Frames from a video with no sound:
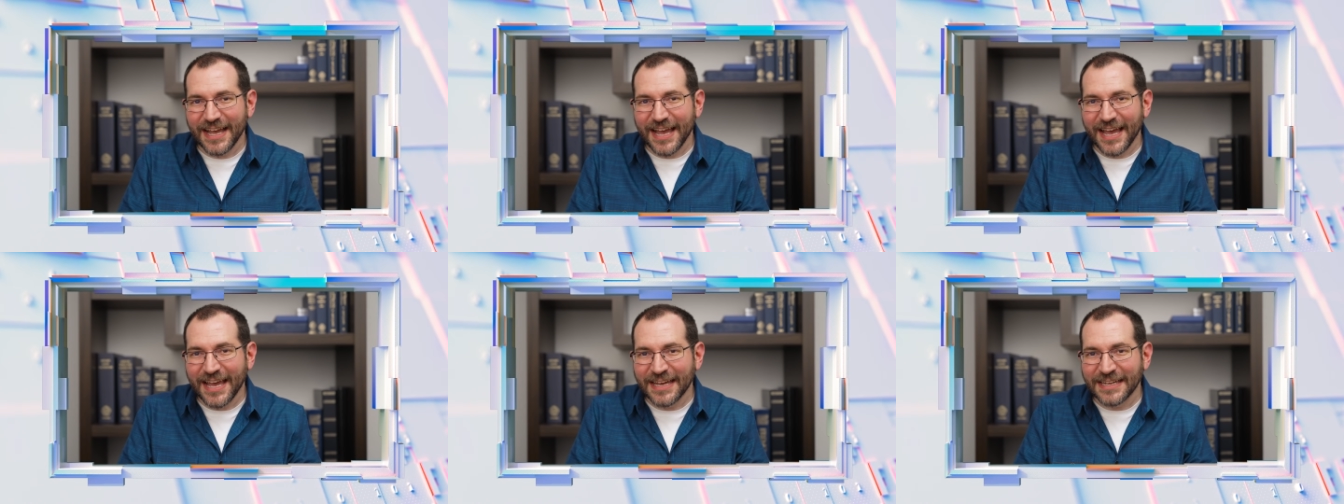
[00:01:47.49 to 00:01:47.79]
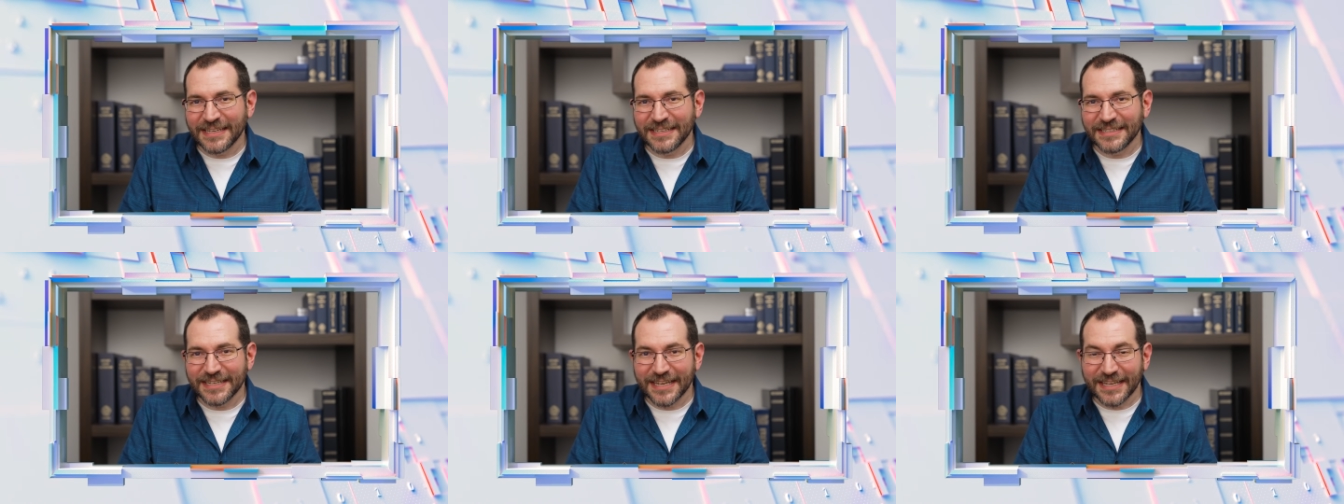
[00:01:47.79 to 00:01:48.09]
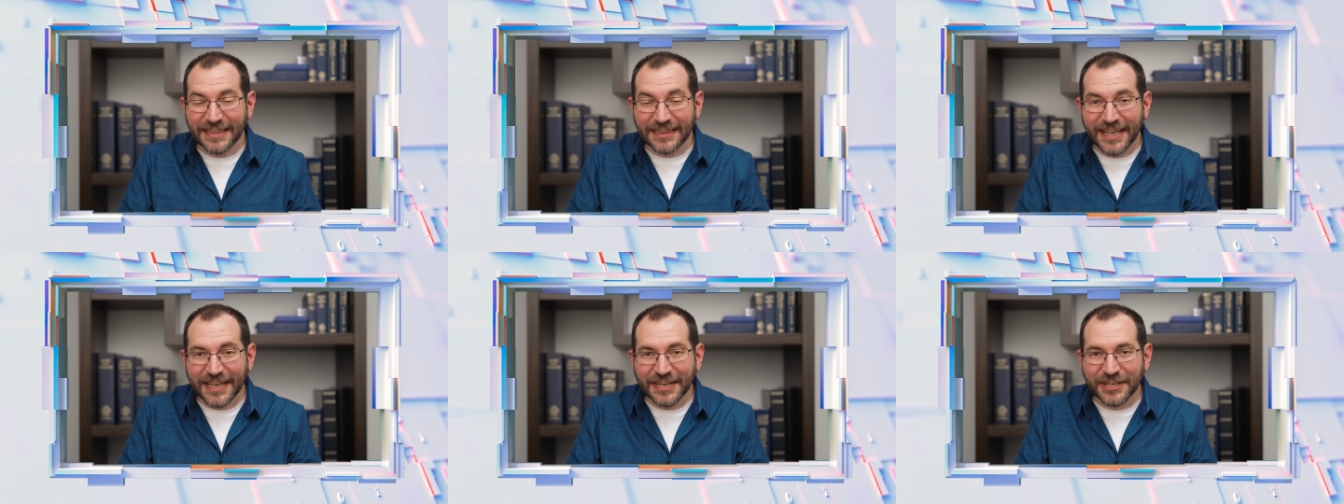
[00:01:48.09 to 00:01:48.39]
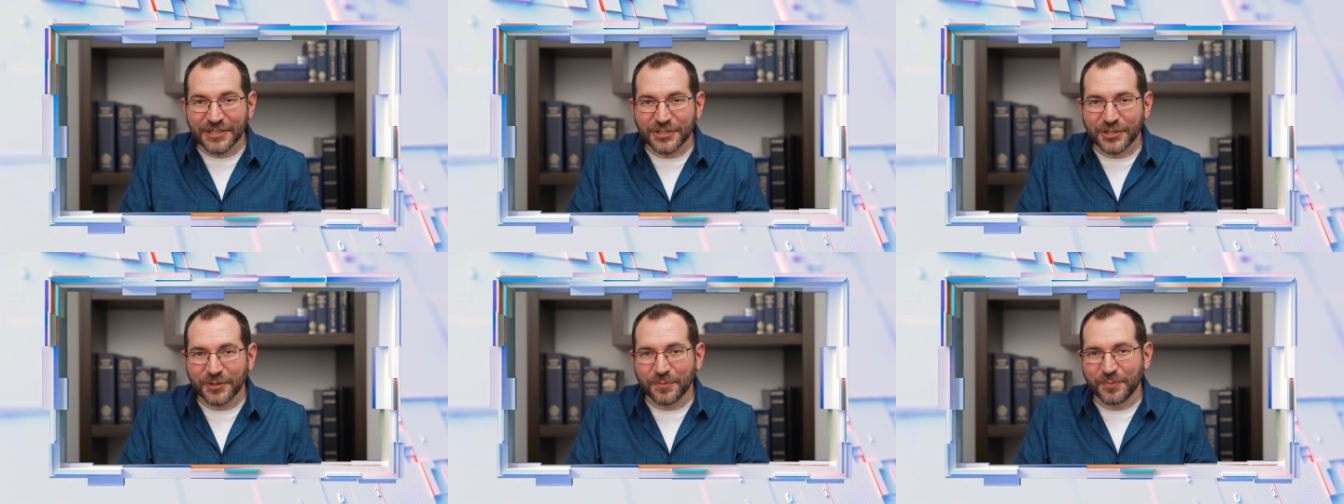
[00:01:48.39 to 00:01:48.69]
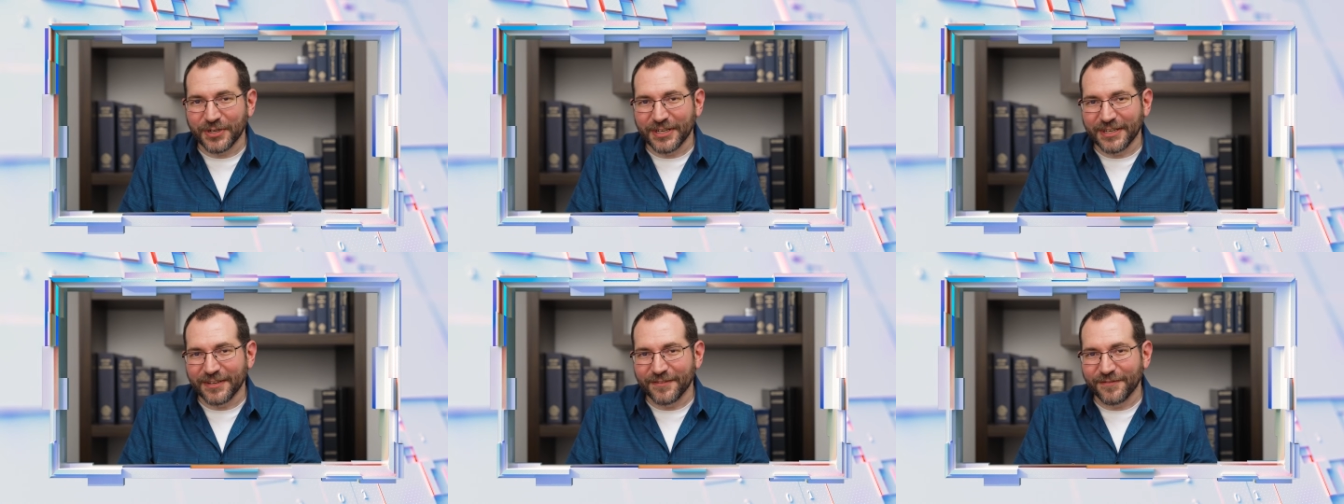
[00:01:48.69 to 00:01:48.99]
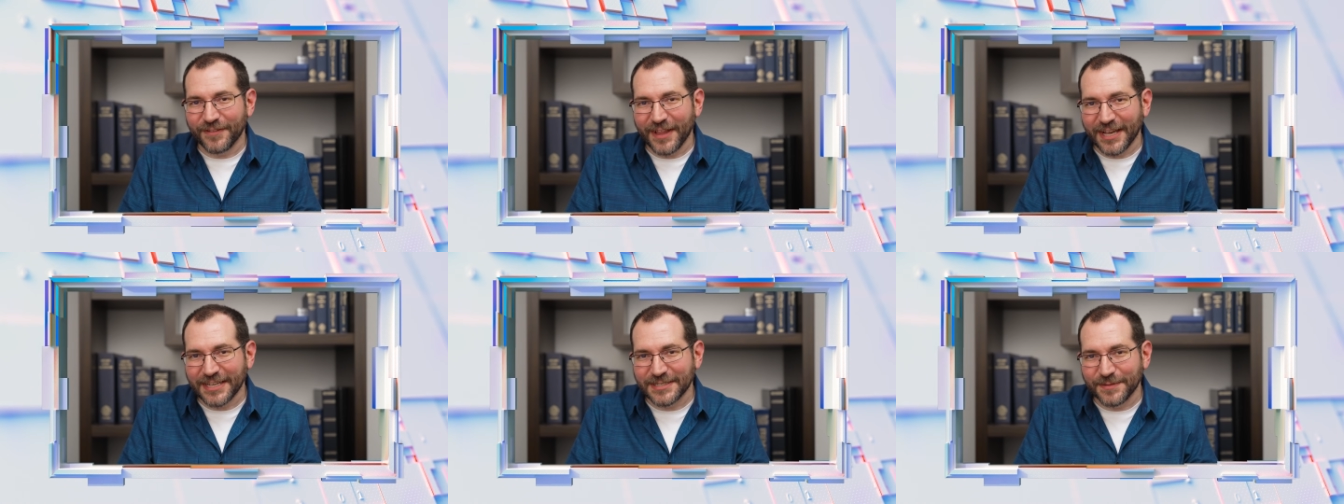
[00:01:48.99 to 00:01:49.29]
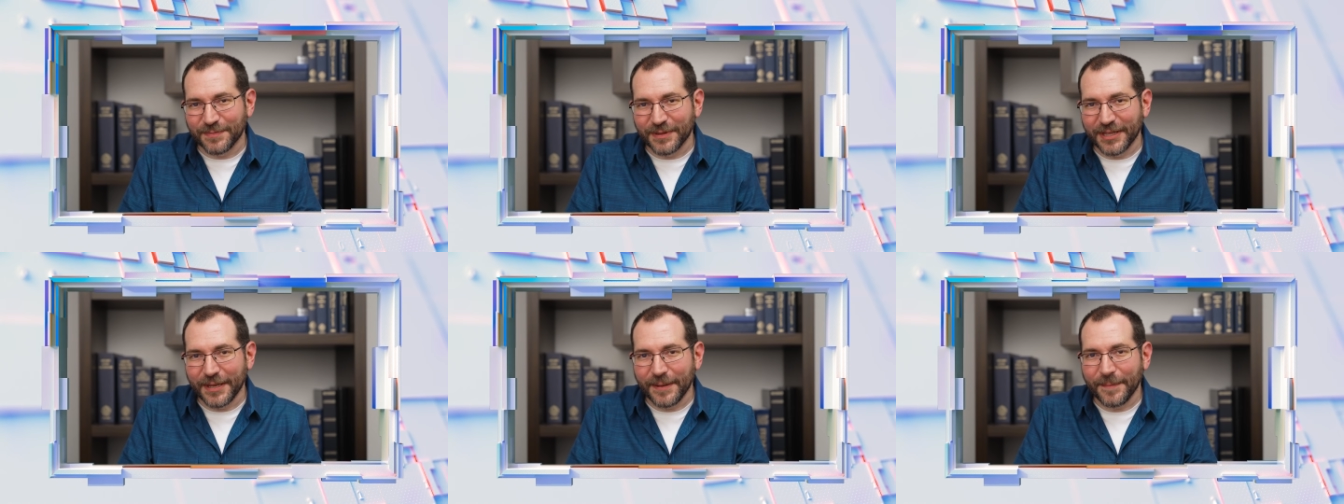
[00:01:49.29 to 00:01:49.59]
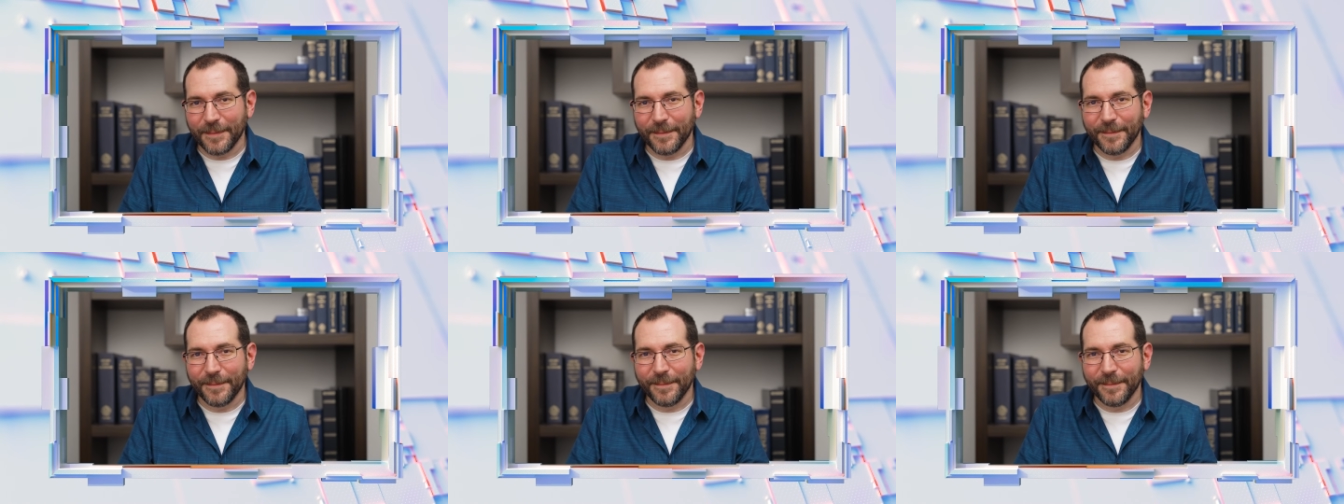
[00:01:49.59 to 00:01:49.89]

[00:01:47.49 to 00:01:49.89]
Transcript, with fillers: and it'll get interpreted flexibly.